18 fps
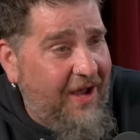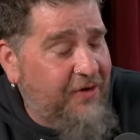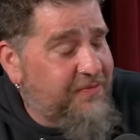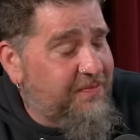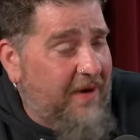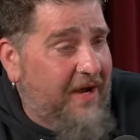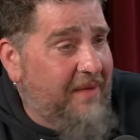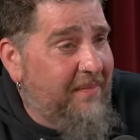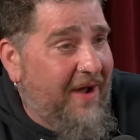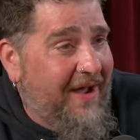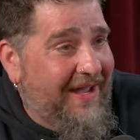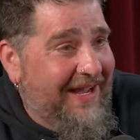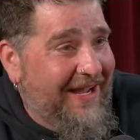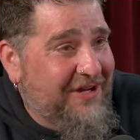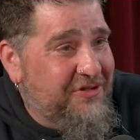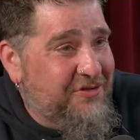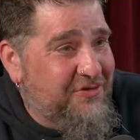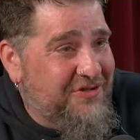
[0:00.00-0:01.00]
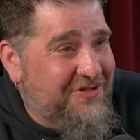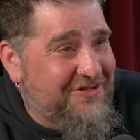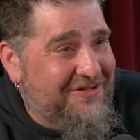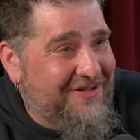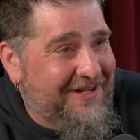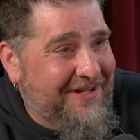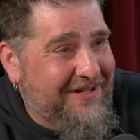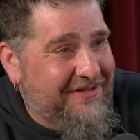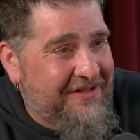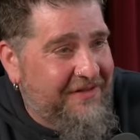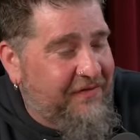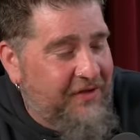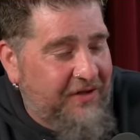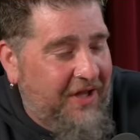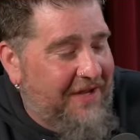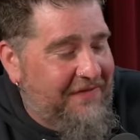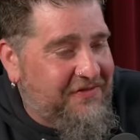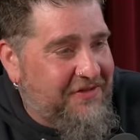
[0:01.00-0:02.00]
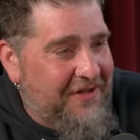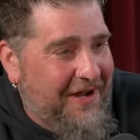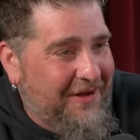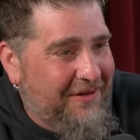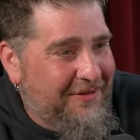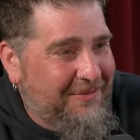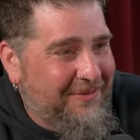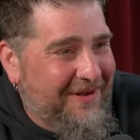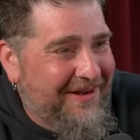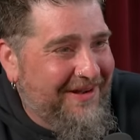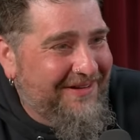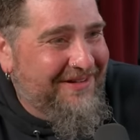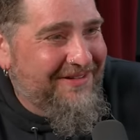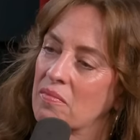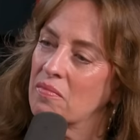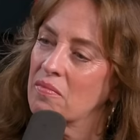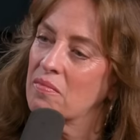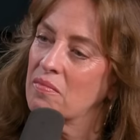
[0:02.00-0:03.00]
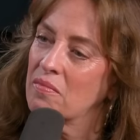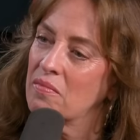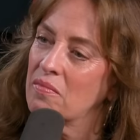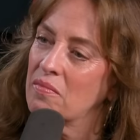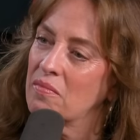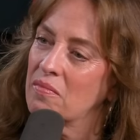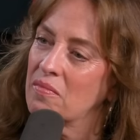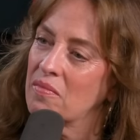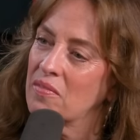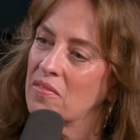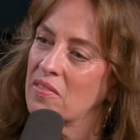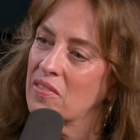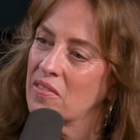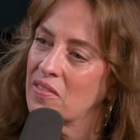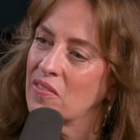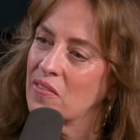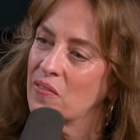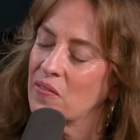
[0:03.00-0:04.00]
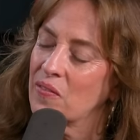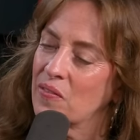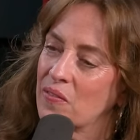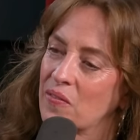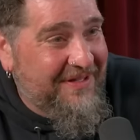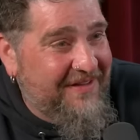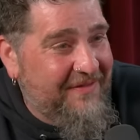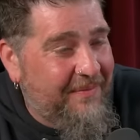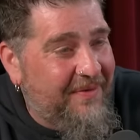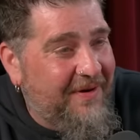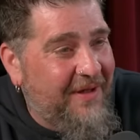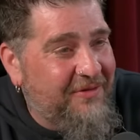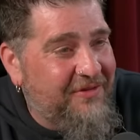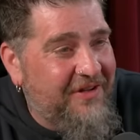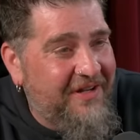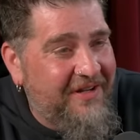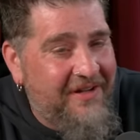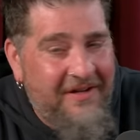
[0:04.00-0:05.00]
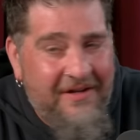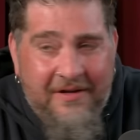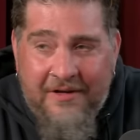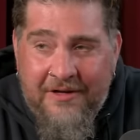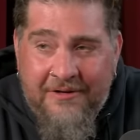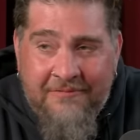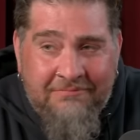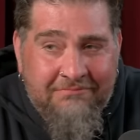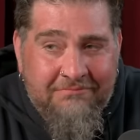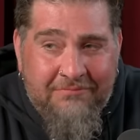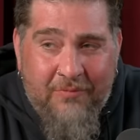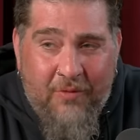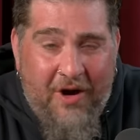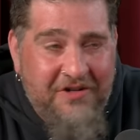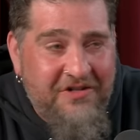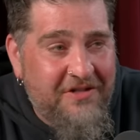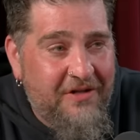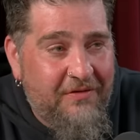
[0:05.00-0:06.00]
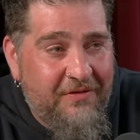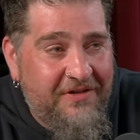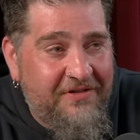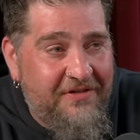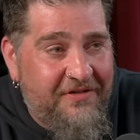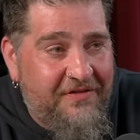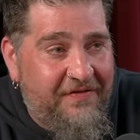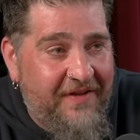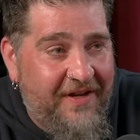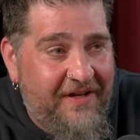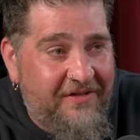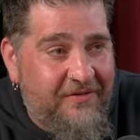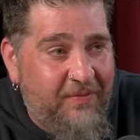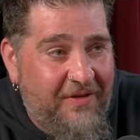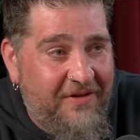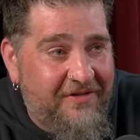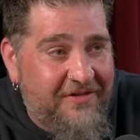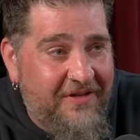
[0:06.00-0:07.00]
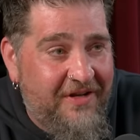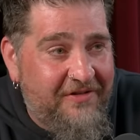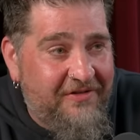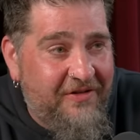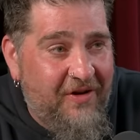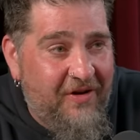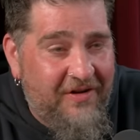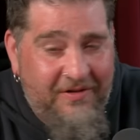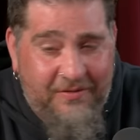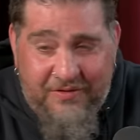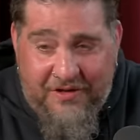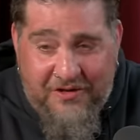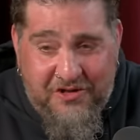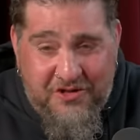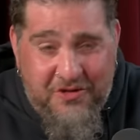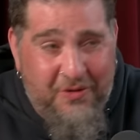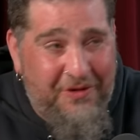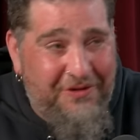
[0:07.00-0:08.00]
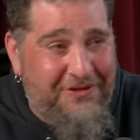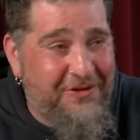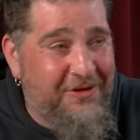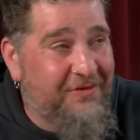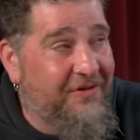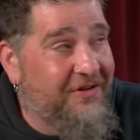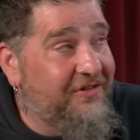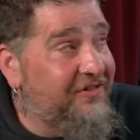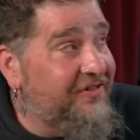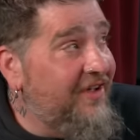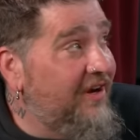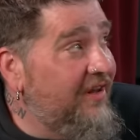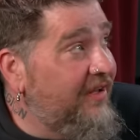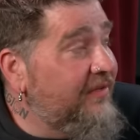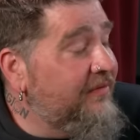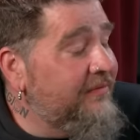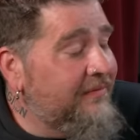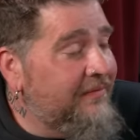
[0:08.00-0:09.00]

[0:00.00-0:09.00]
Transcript: who's probably my age who's just like a different lifestyle than mine. It's like mm-hmm. a fan of his, I believe him. But I was like watching the RZA's face while this guy's talking. He was like short too. And Riz is kind of like,